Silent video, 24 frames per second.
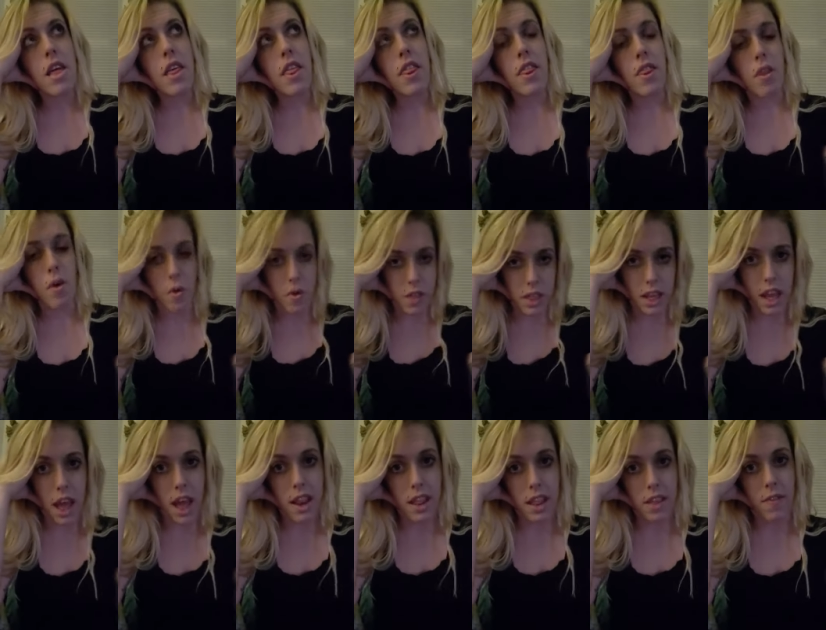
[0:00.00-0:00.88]
Those
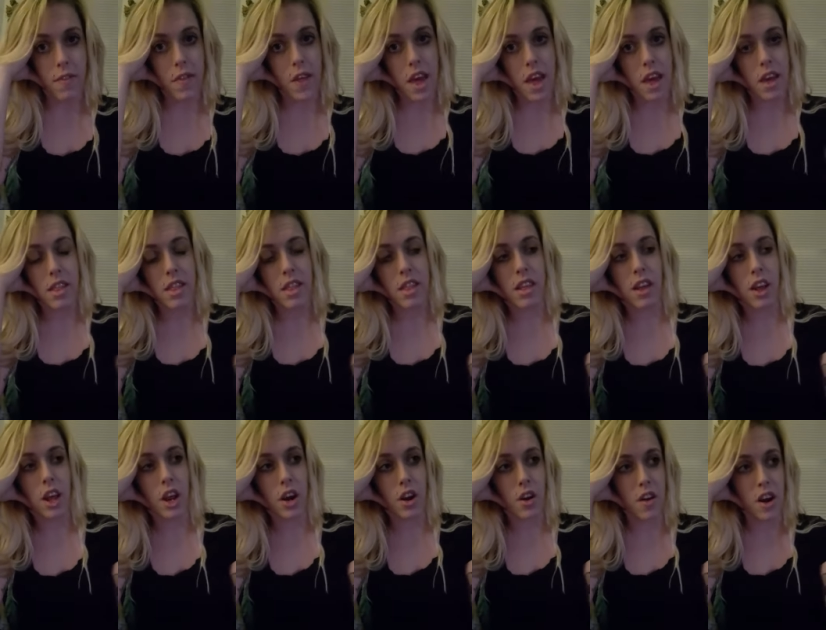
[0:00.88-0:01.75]
kinds of things.
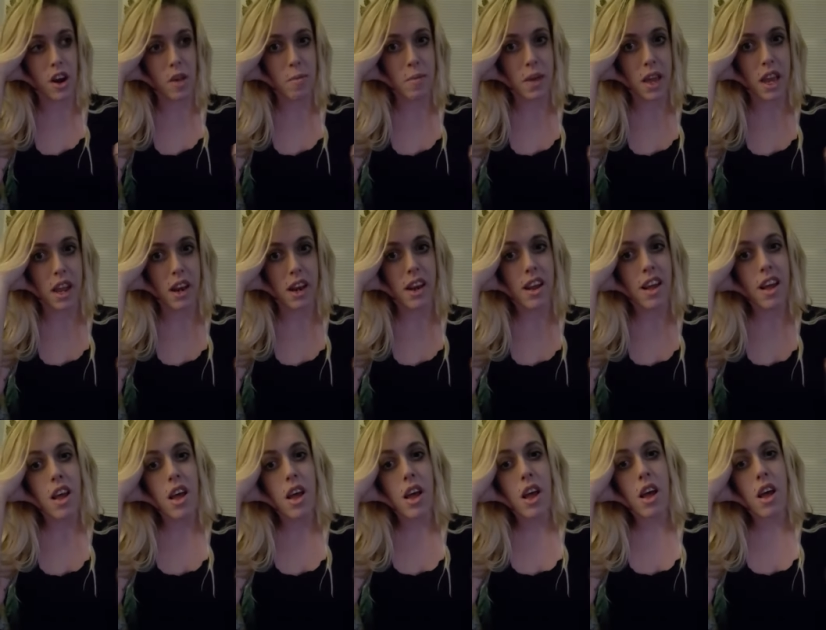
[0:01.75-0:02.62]
You know what I mean?
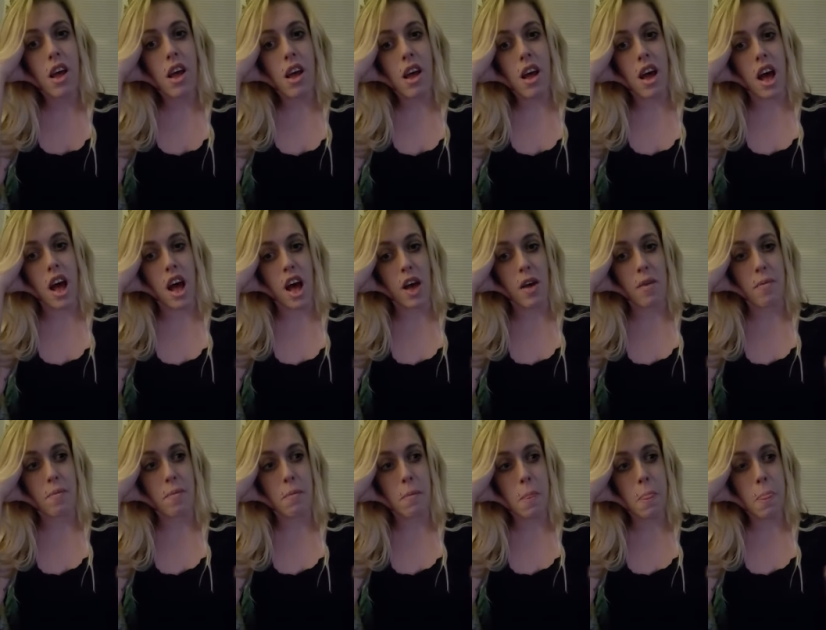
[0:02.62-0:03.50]

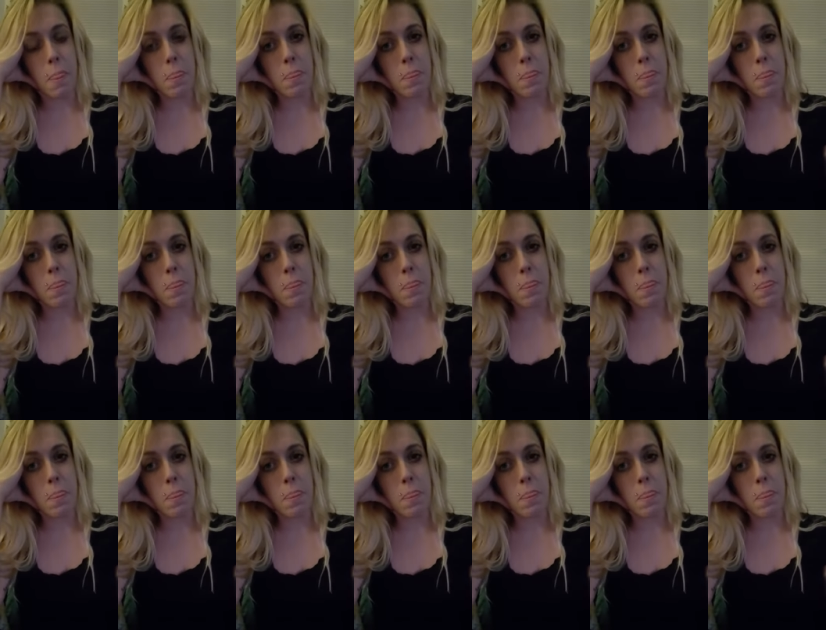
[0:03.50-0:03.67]
Um